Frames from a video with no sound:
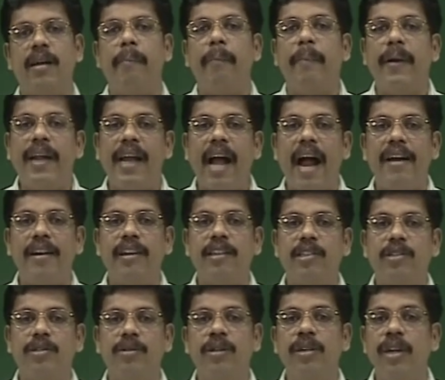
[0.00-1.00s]

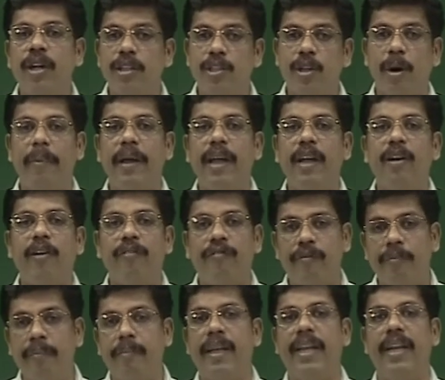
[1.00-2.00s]
pre-understood domain of
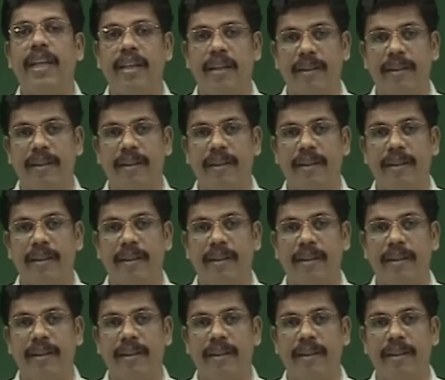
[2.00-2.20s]
meaning.